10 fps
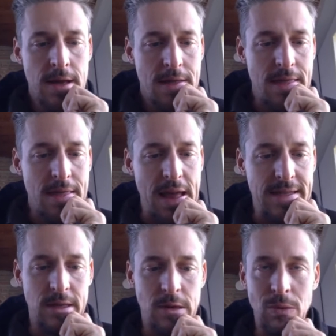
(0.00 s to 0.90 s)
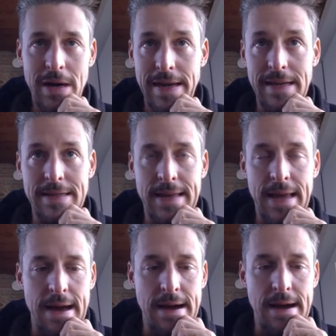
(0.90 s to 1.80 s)
that is the way it is
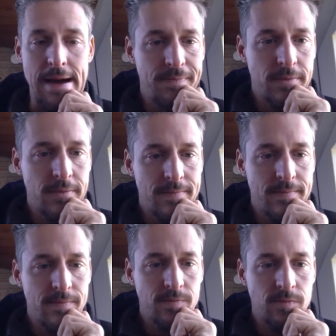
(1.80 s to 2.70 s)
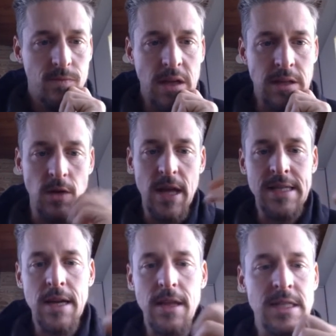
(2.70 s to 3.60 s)
now. And so that's
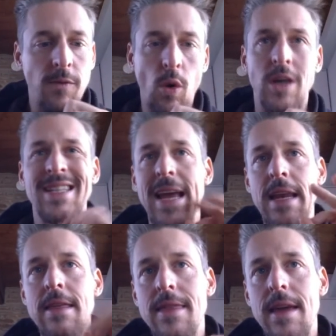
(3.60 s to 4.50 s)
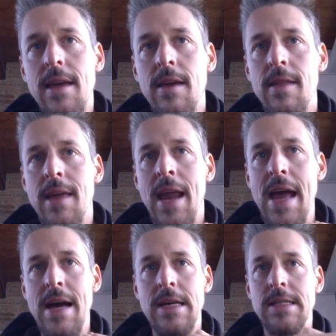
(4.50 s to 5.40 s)
how that stuff works. Anything that
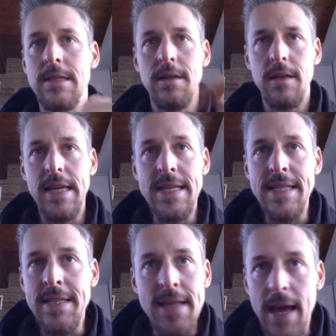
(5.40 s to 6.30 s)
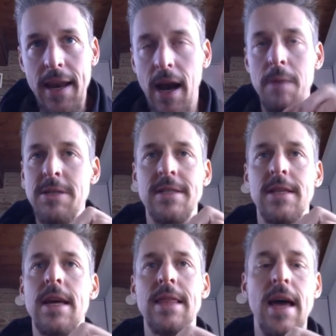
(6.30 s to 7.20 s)
has easy to edit options
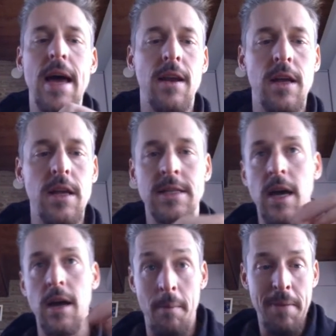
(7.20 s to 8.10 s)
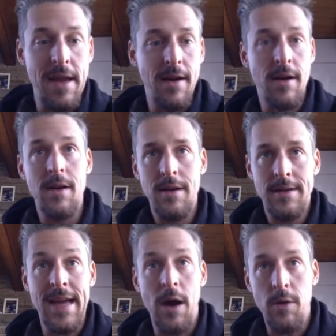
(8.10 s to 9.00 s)
like that, it's going to appear
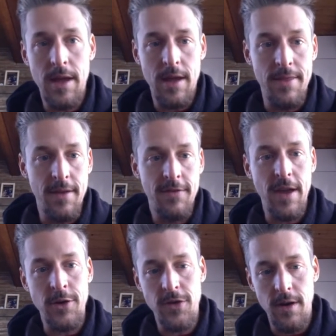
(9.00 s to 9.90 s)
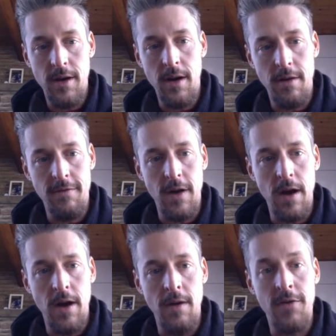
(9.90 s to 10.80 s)
down in this section of
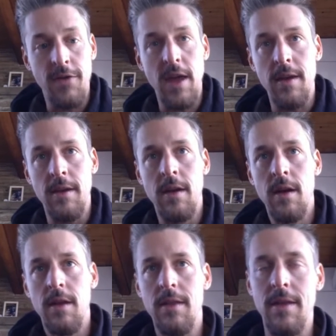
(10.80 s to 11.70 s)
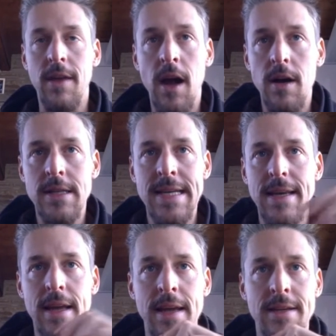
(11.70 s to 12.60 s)
the skin, the
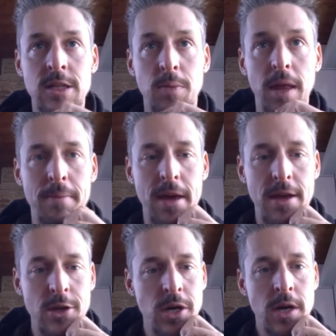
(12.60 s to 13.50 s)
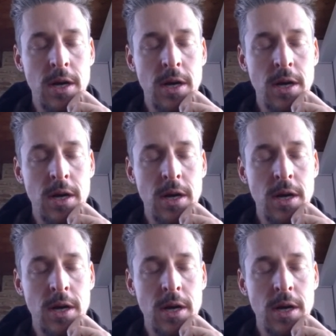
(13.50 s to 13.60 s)
content and display page.